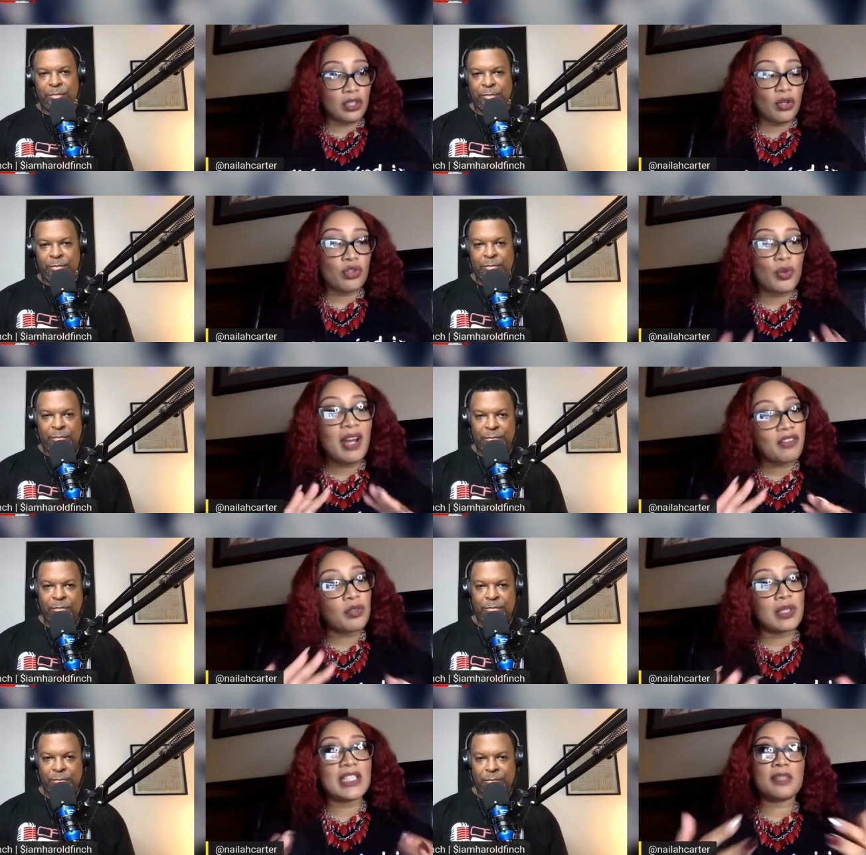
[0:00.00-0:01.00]
Speaker 1: you know you have
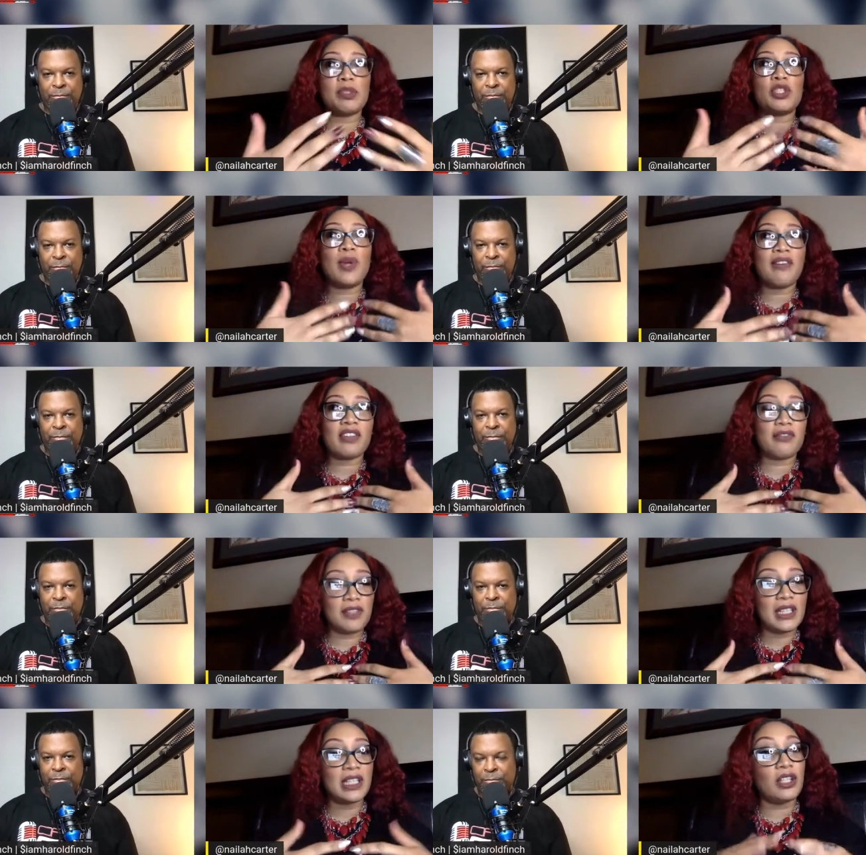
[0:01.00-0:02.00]
to release it but you have to
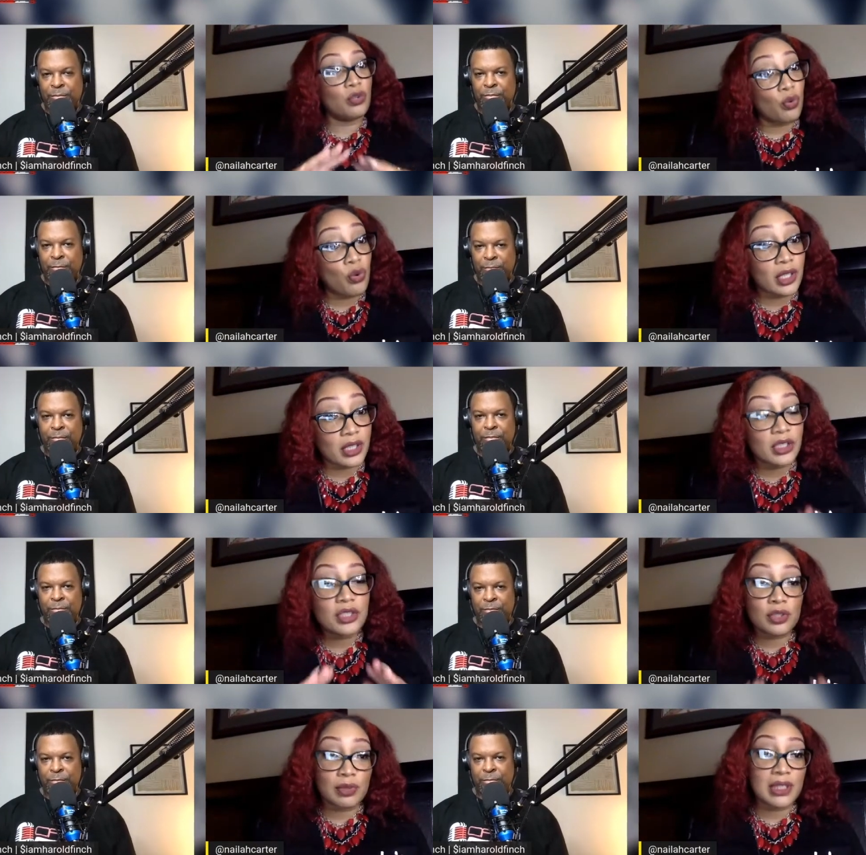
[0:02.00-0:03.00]
feel it in order
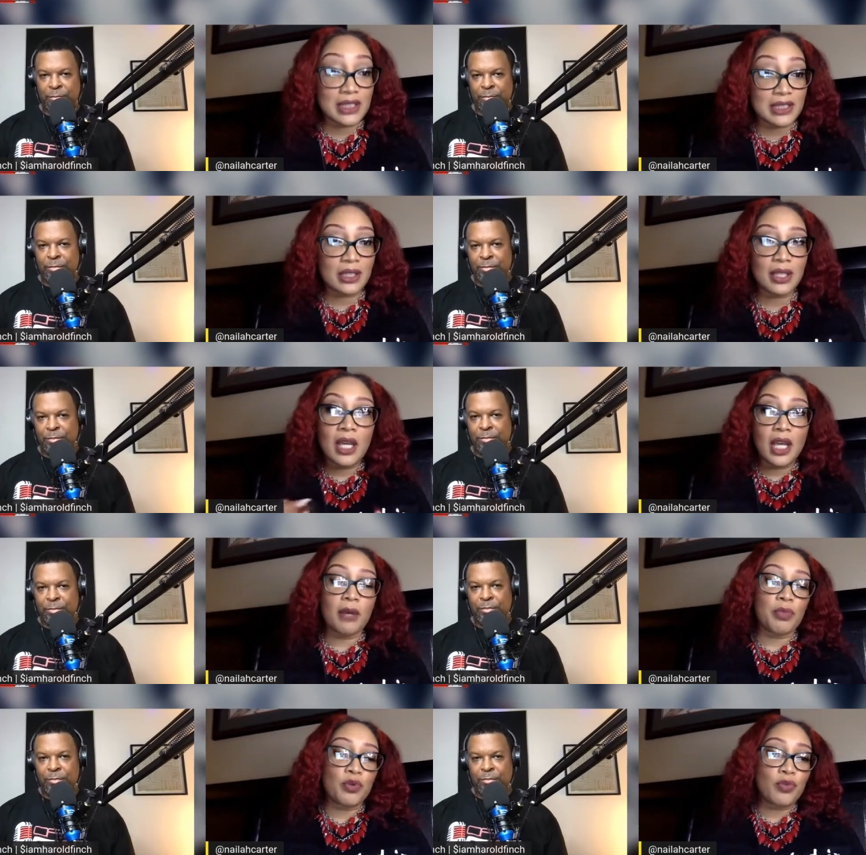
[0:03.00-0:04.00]
to release it
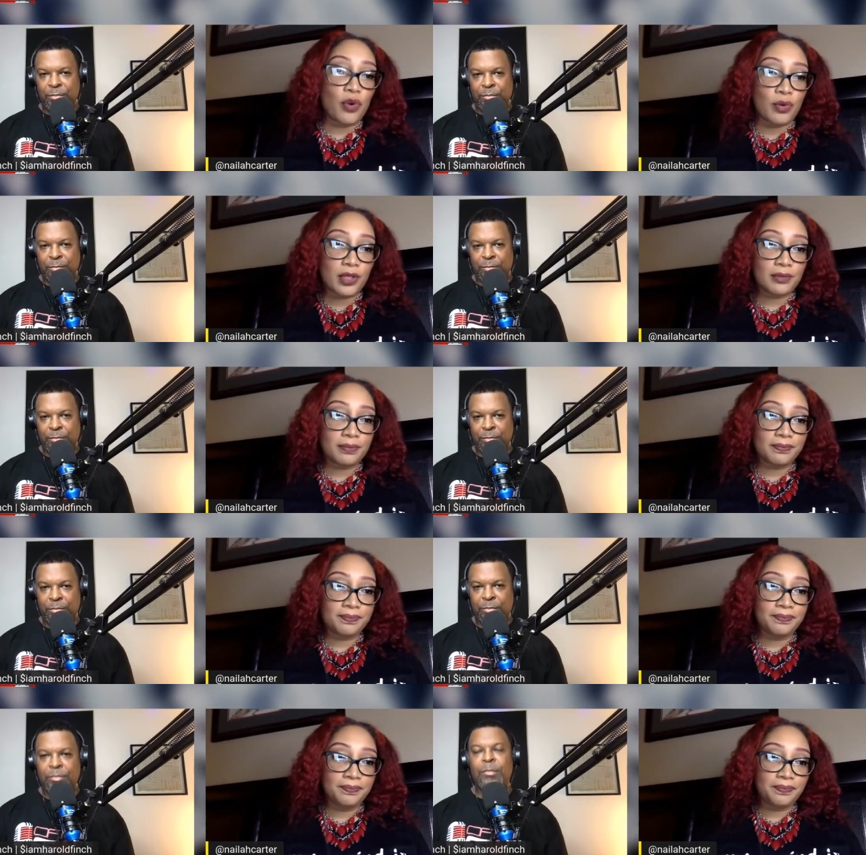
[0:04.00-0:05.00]
and move forward
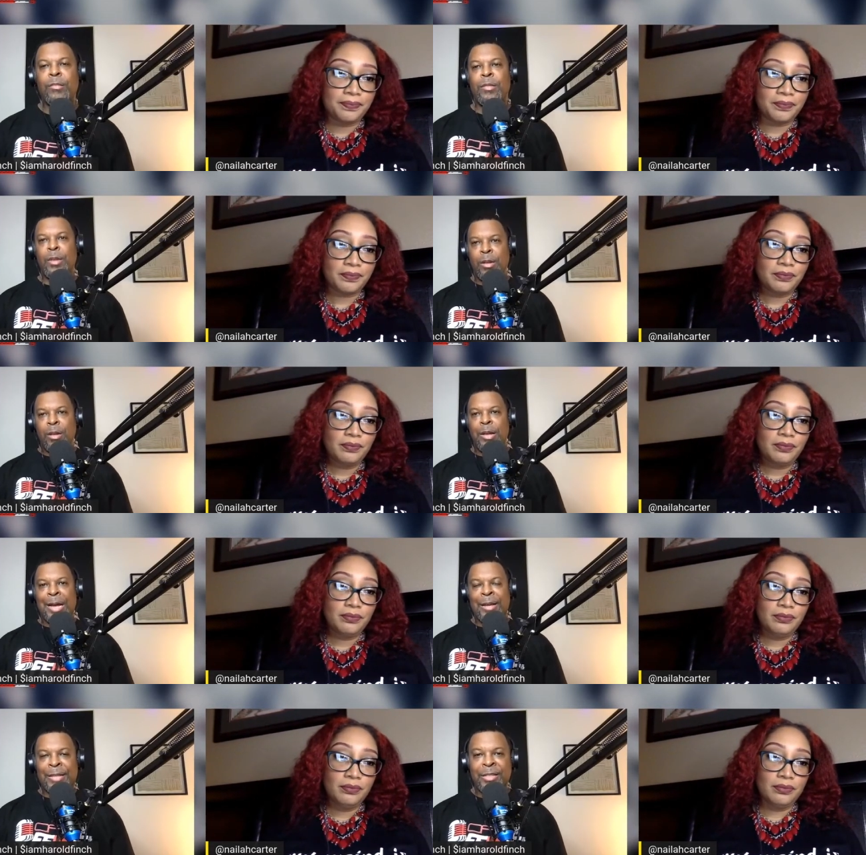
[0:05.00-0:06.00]

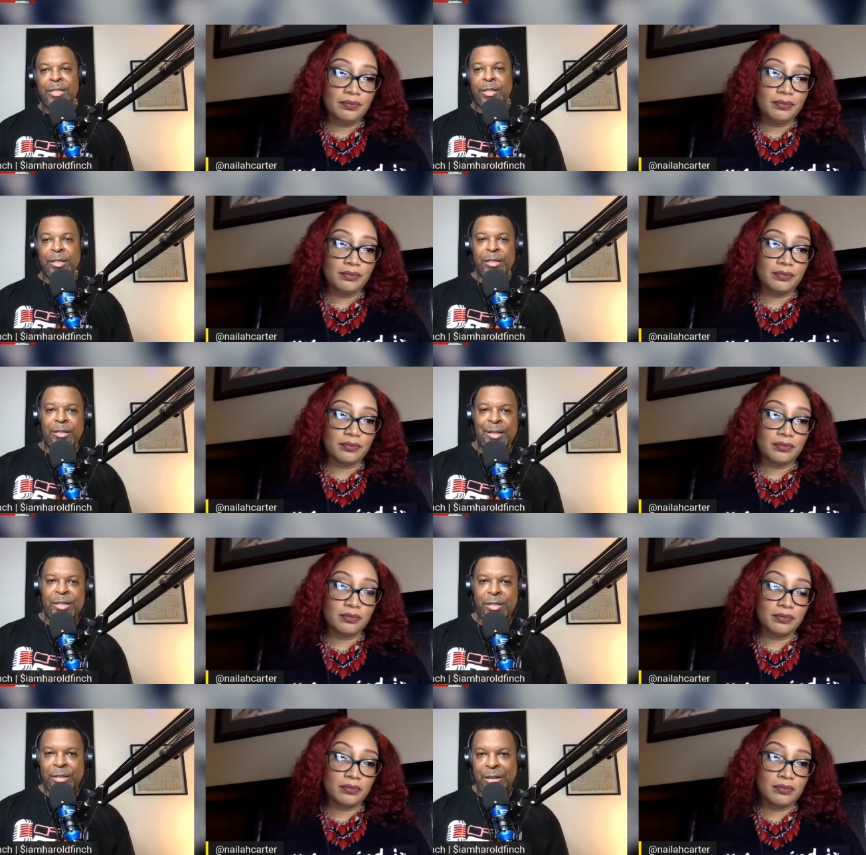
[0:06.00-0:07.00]
Speaker 2: uh, that's good
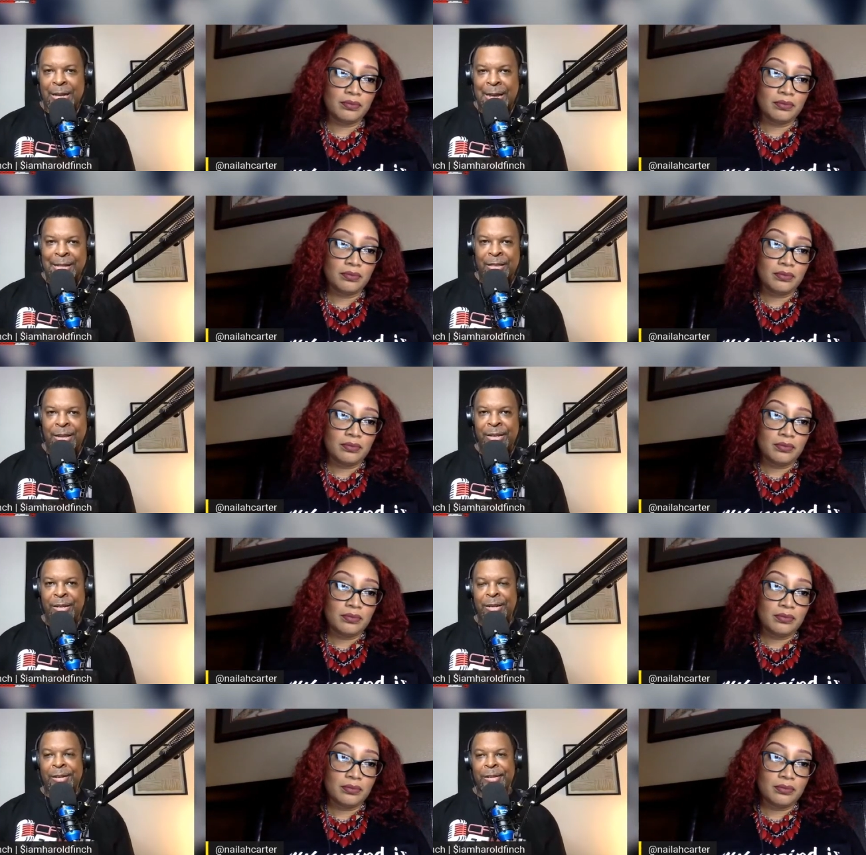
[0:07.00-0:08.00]
that's good i, I
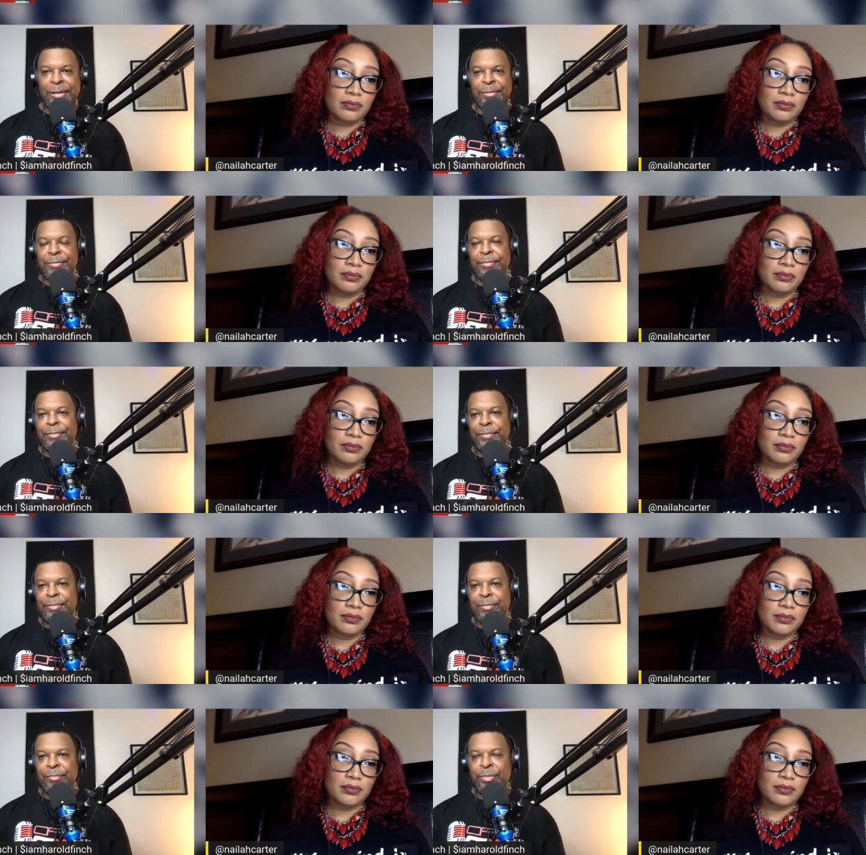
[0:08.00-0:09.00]
think um,
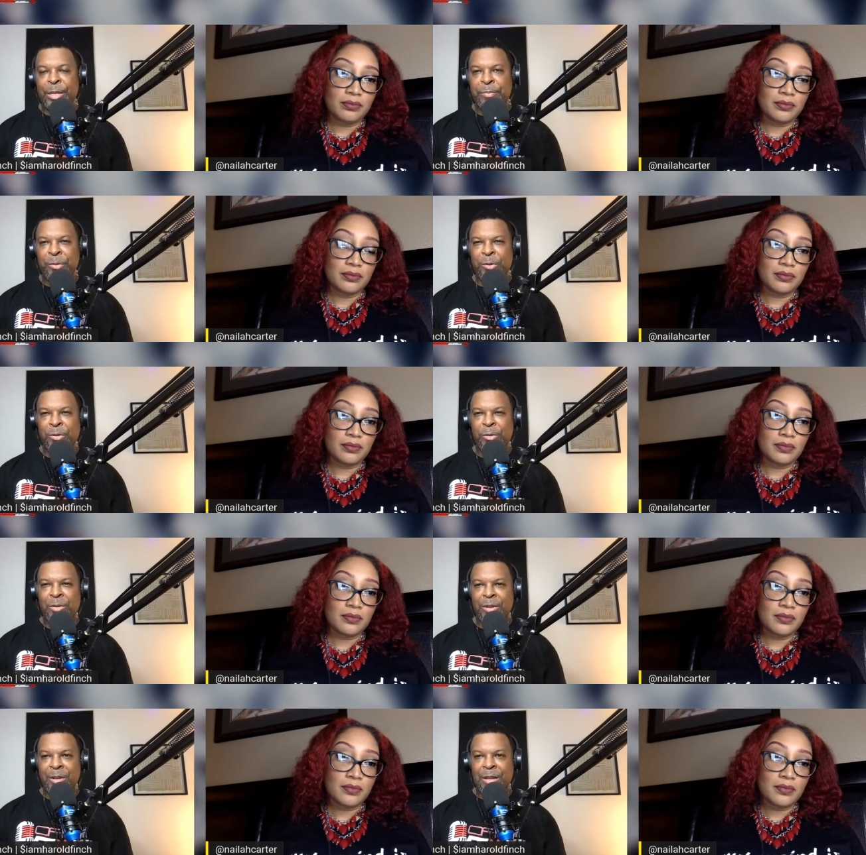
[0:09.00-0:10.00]

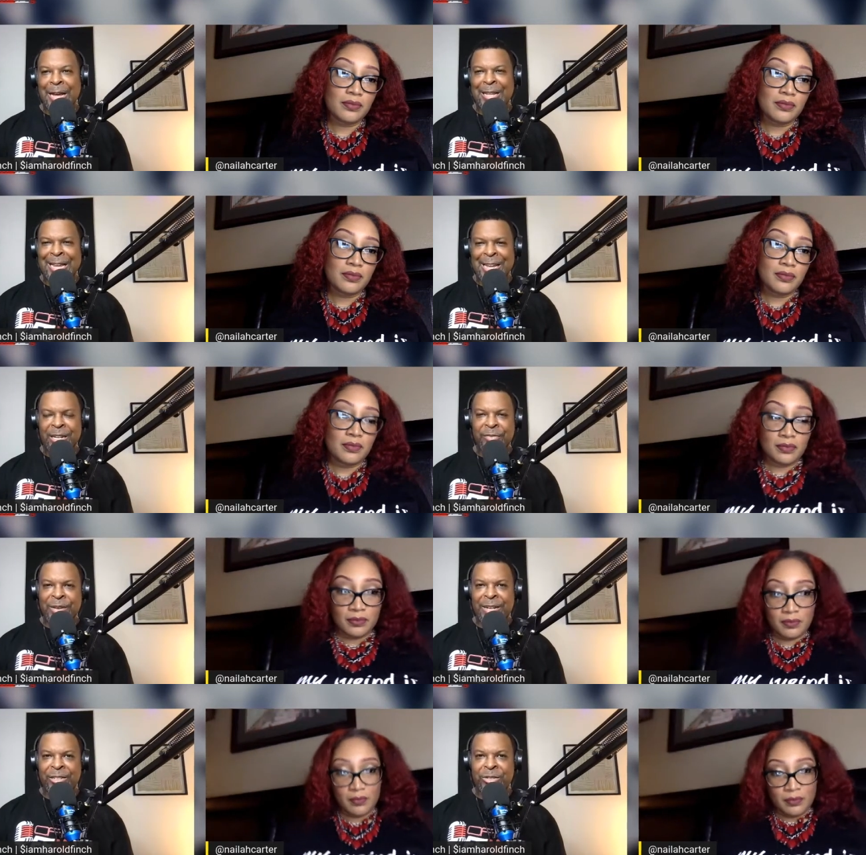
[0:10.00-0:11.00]
people I, I like the
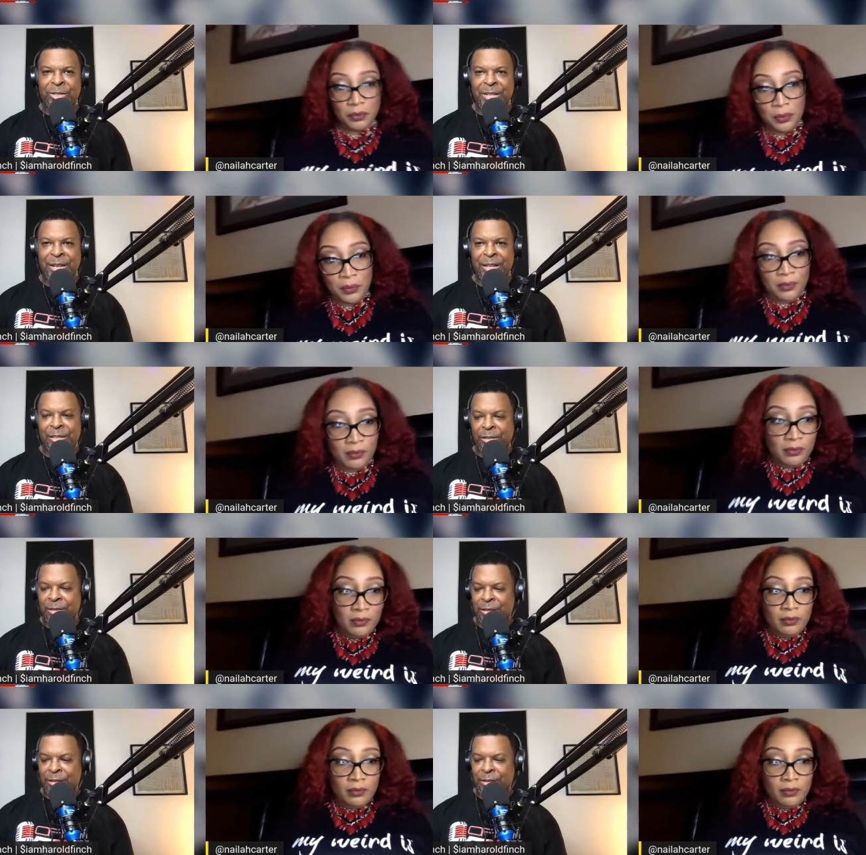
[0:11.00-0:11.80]
fact that you said